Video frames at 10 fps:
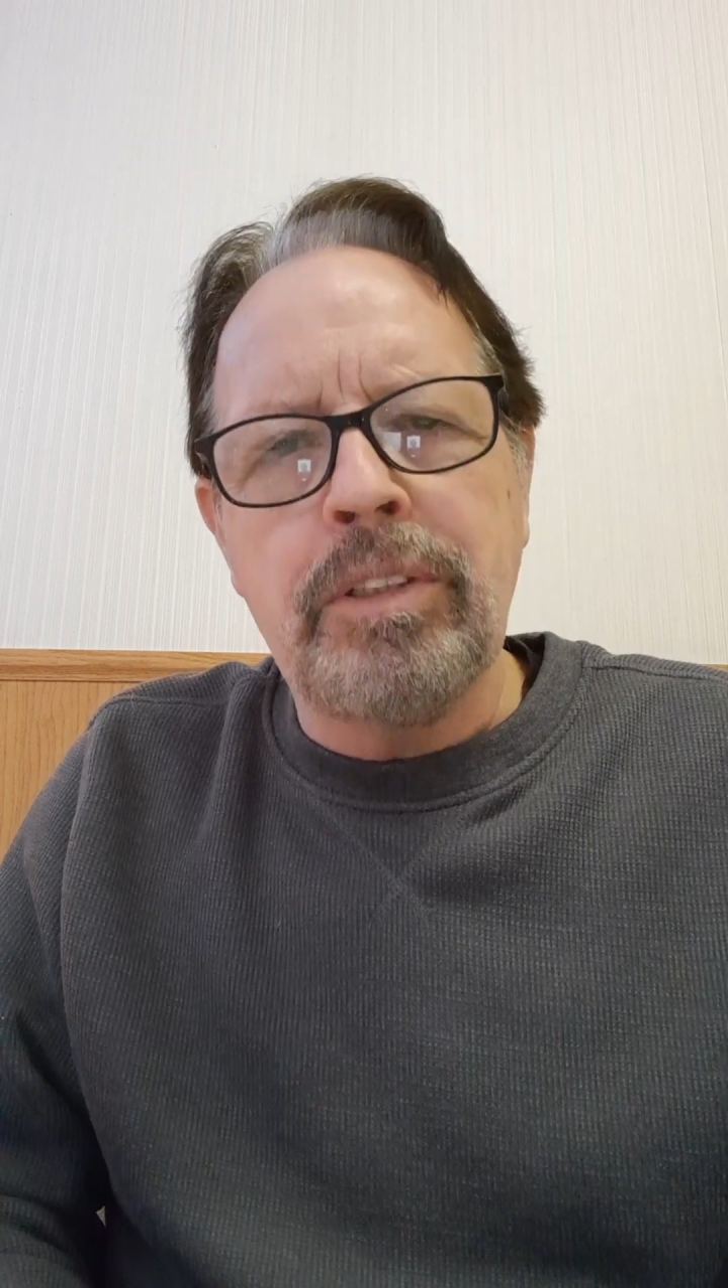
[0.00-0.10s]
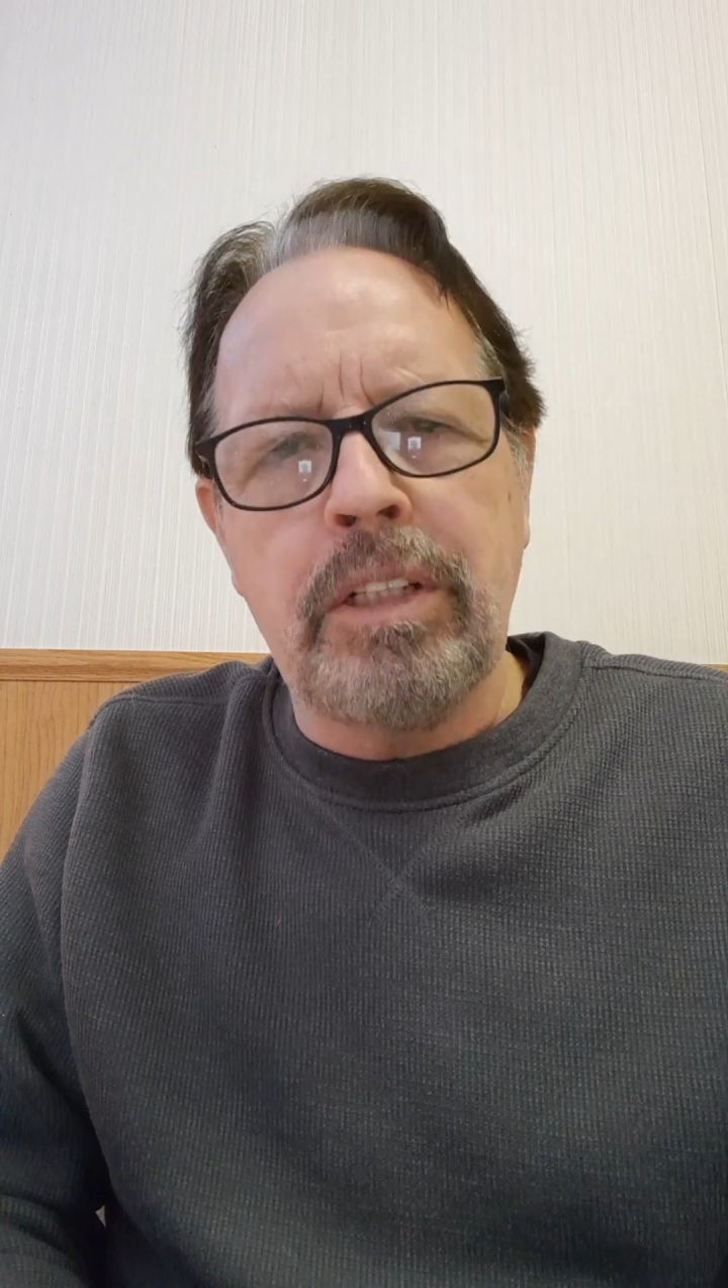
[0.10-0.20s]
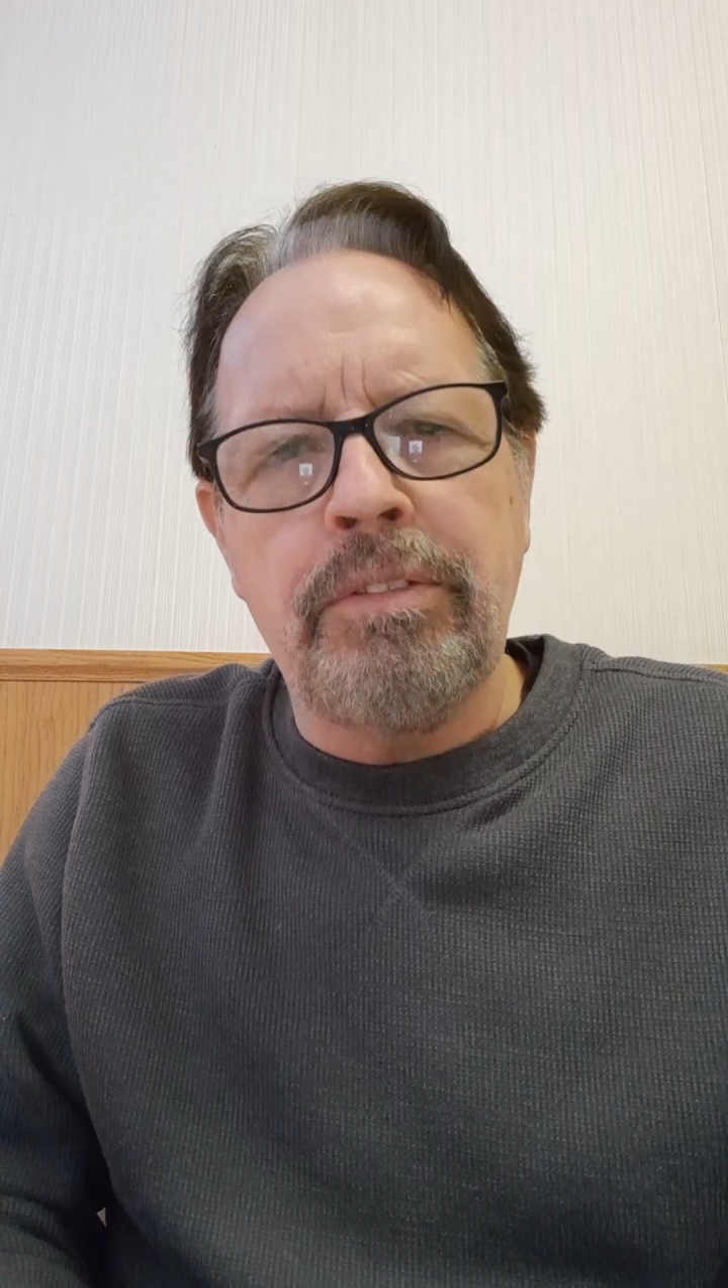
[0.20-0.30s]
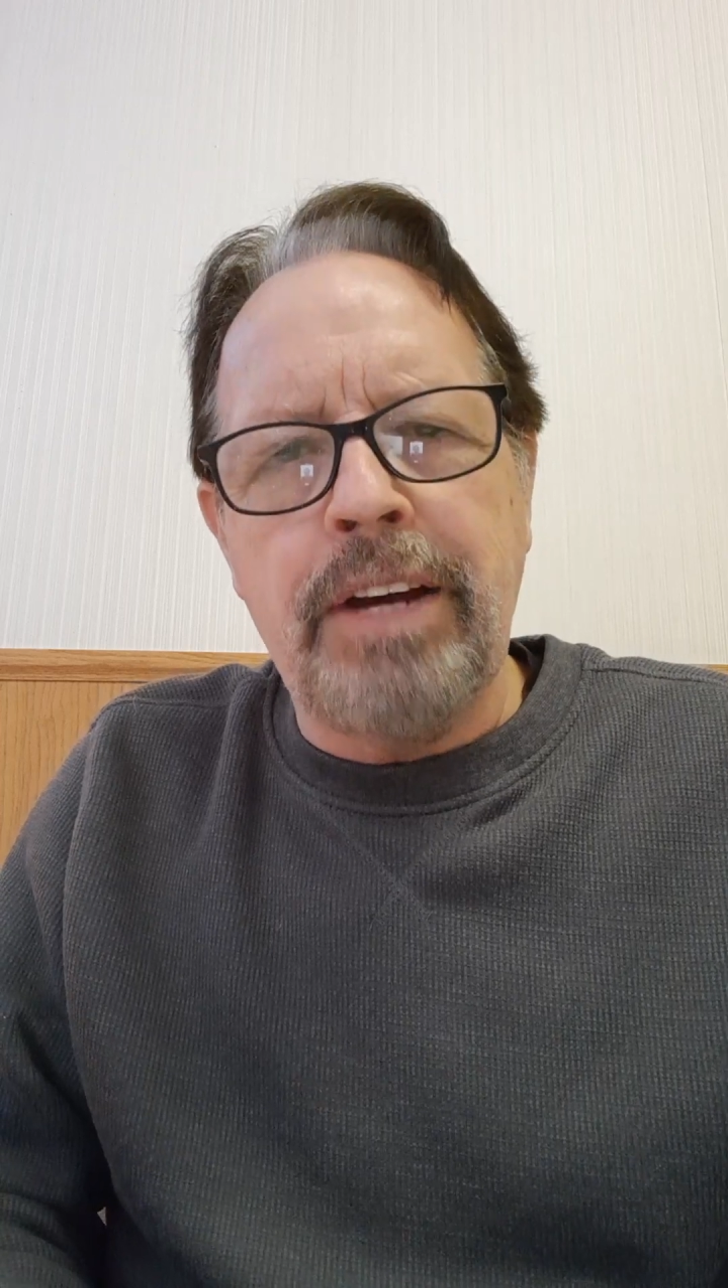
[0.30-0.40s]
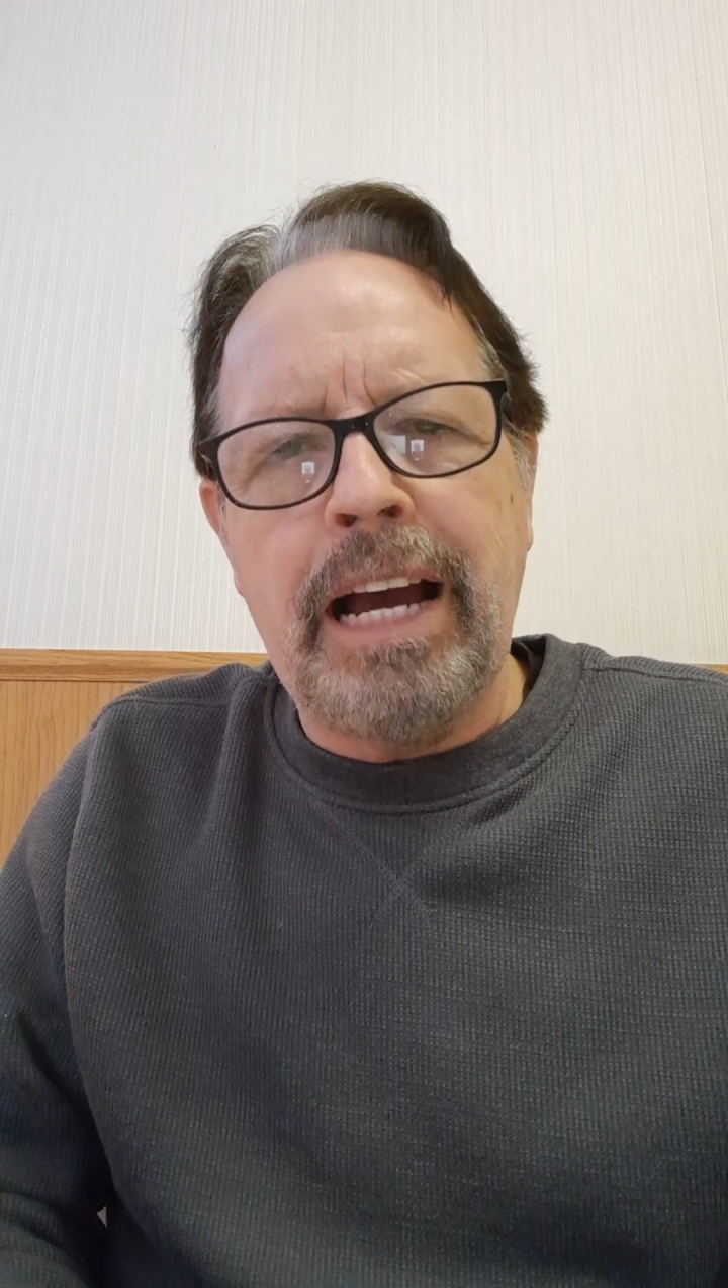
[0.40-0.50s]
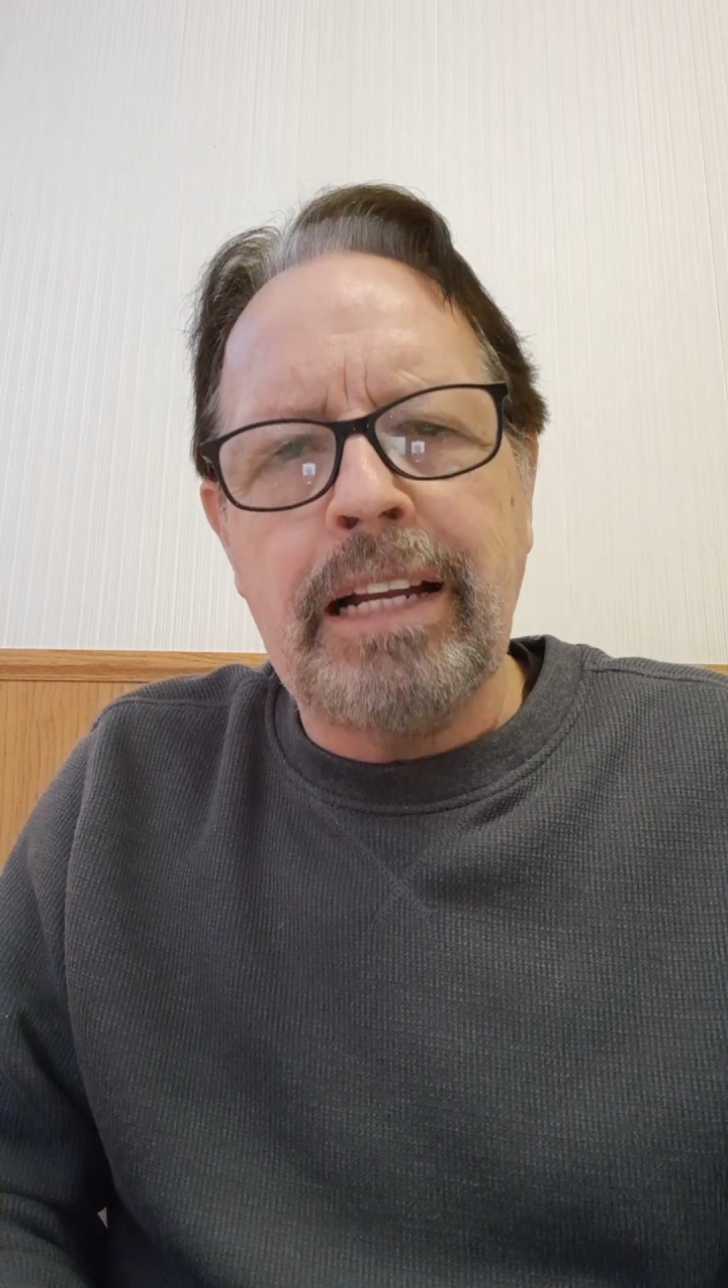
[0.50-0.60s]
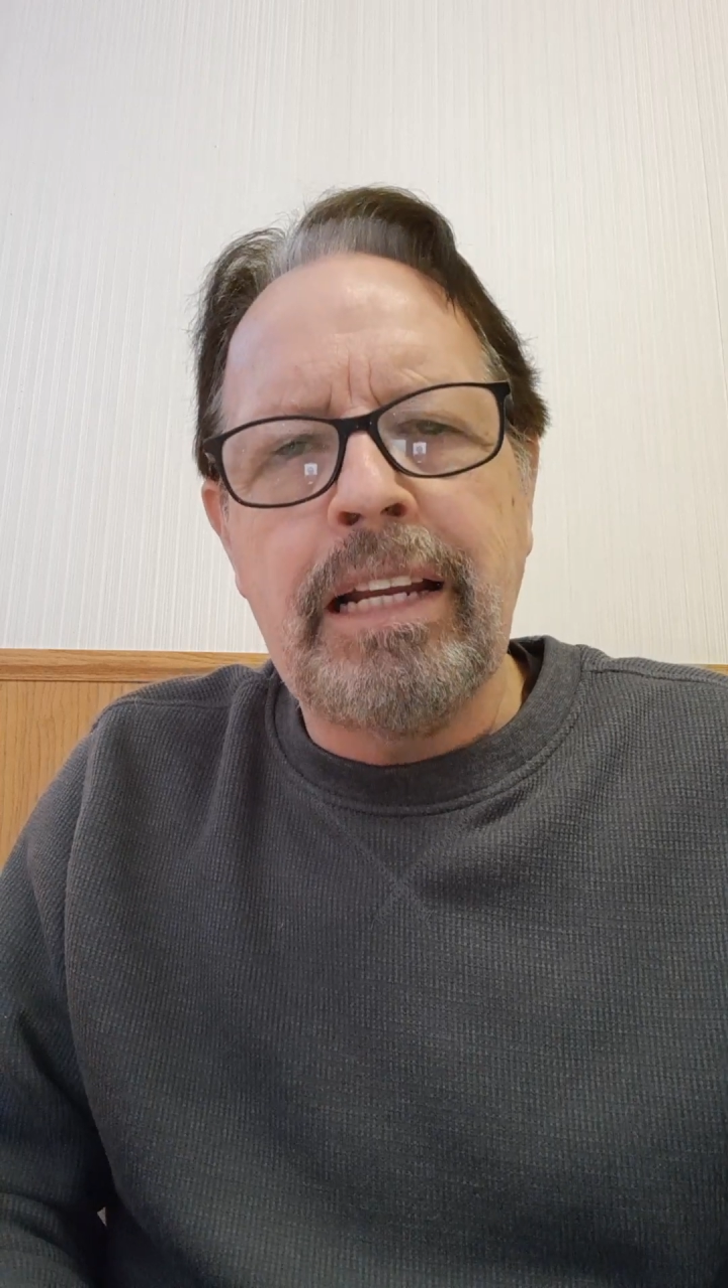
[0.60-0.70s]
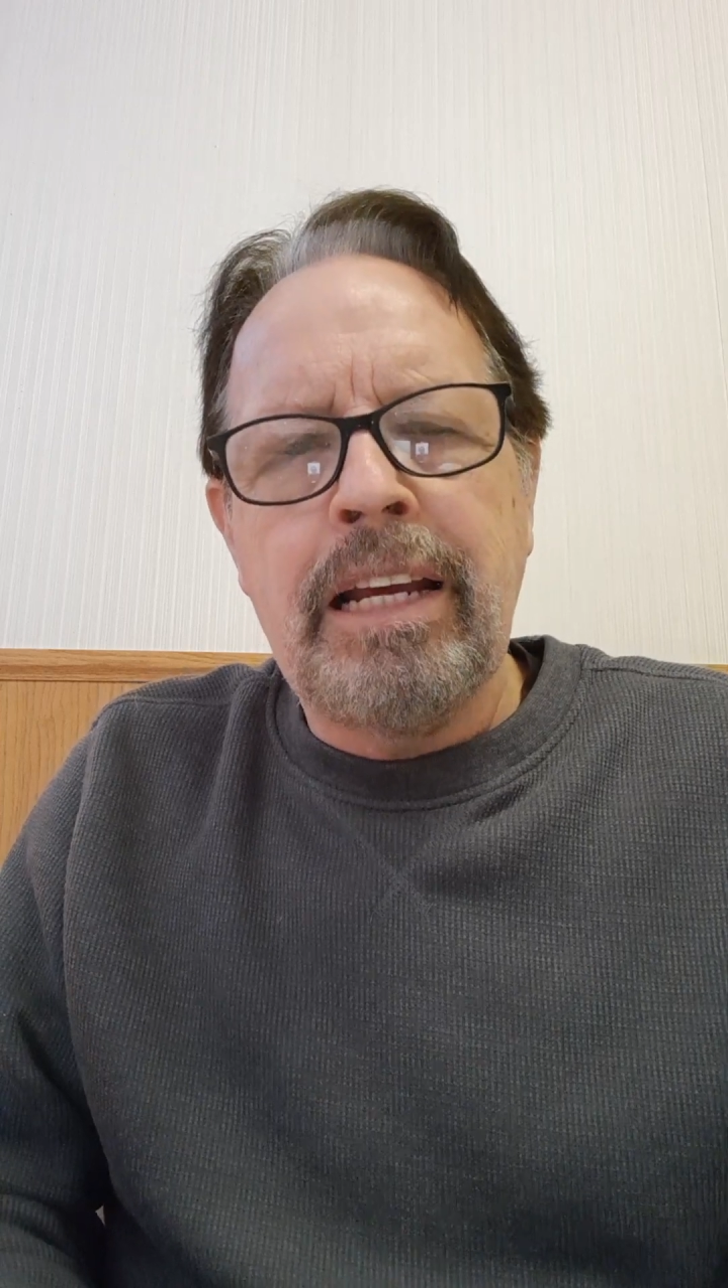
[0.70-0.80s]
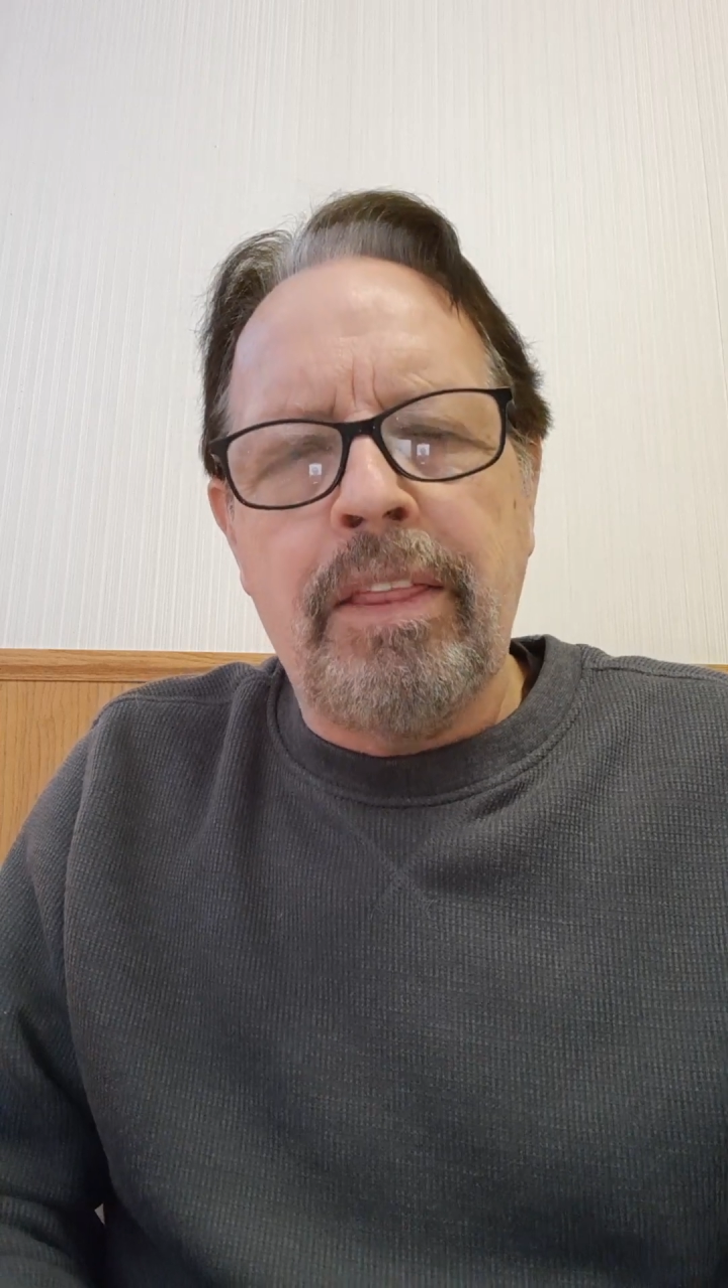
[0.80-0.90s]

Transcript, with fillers: of the fact